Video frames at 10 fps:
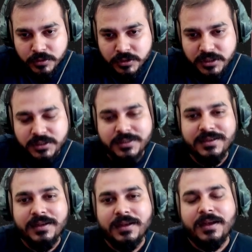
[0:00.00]
just
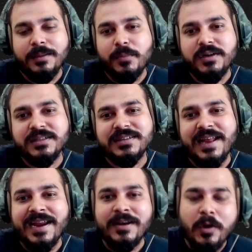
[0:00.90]
put this
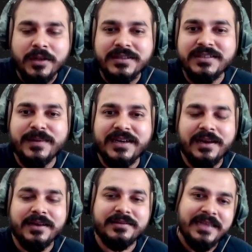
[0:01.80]
line on this
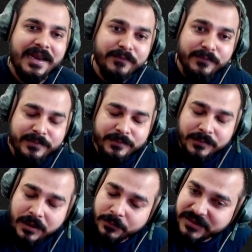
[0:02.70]
particular C, and
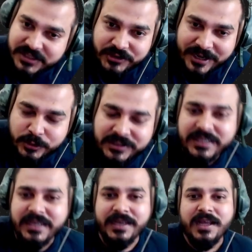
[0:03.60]
we just try to
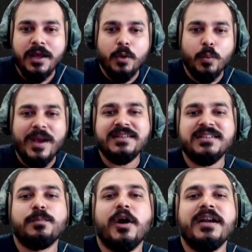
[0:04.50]
see where
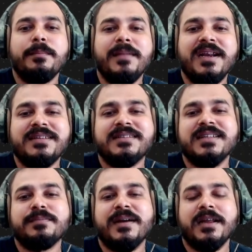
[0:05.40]
this point meets
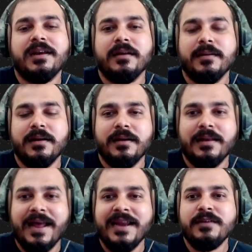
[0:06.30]
this particular
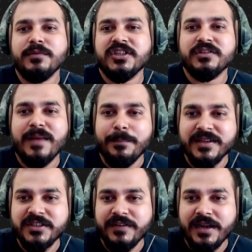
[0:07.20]
line, which is my
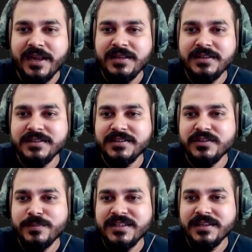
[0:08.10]
best fit line. This
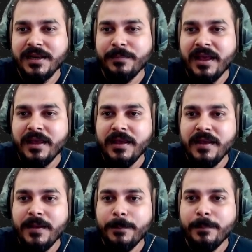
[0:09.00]
is basically my
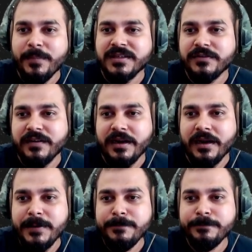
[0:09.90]
best fit
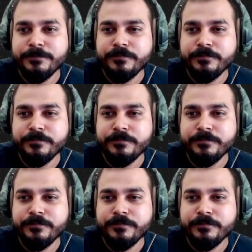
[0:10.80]
line.